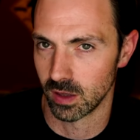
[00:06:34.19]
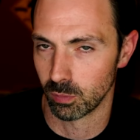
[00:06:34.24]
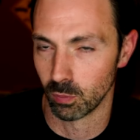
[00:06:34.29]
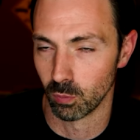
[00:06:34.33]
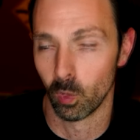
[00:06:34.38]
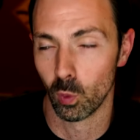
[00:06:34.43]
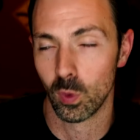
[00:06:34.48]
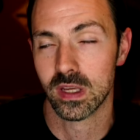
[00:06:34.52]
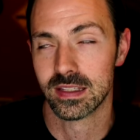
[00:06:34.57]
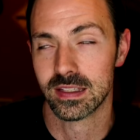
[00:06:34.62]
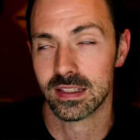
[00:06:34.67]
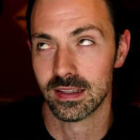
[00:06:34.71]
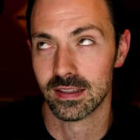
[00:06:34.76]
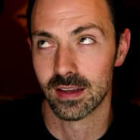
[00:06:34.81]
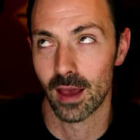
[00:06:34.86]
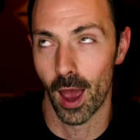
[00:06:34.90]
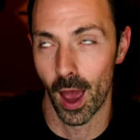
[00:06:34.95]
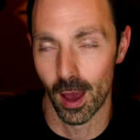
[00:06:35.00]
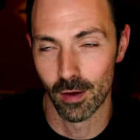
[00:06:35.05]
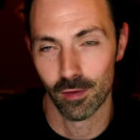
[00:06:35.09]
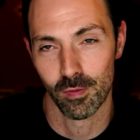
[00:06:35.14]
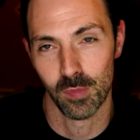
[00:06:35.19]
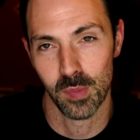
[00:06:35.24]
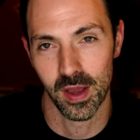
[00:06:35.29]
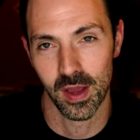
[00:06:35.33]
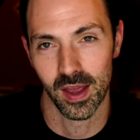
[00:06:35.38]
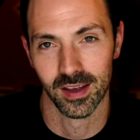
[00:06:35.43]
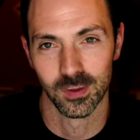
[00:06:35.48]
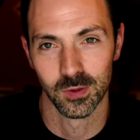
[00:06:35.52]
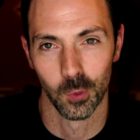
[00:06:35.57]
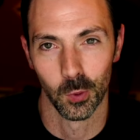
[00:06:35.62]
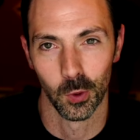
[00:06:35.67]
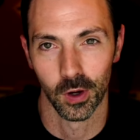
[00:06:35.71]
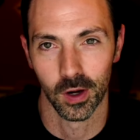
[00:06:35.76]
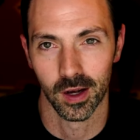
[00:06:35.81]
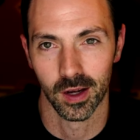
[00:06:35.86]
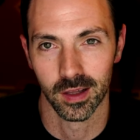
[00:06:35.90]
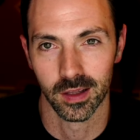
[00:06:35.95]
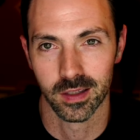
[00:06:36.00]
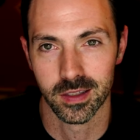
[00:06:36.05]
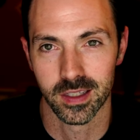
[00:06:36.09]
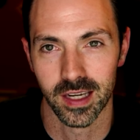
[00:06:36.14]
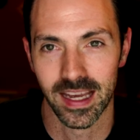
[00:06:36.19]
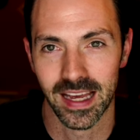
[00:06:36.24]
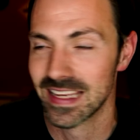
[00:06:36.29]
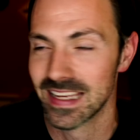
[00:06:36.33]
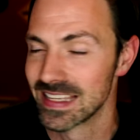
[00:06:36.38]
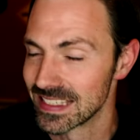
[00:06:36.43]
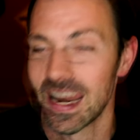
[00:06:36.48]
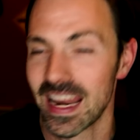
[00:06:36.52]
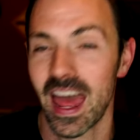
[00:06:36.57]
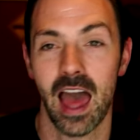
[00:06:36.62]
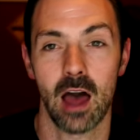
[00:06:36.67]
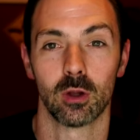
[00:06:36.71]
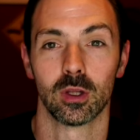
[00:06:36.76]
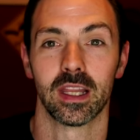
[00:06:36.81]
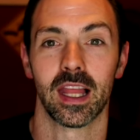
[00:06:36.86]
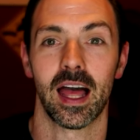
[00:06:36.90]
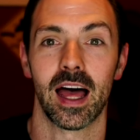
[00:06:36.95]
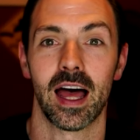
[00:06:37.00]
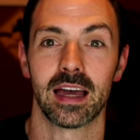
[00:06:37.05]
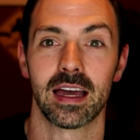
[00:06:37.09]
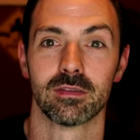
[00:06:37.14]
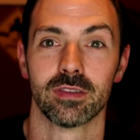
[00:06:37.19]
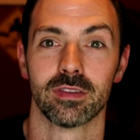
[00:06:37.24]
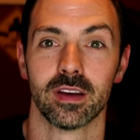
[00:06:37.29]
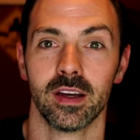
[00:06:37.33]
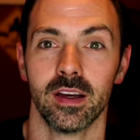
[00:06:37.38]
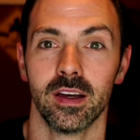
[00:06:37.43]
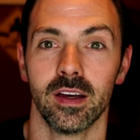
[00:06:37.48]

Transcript: Wheezy's FPS War College is now live.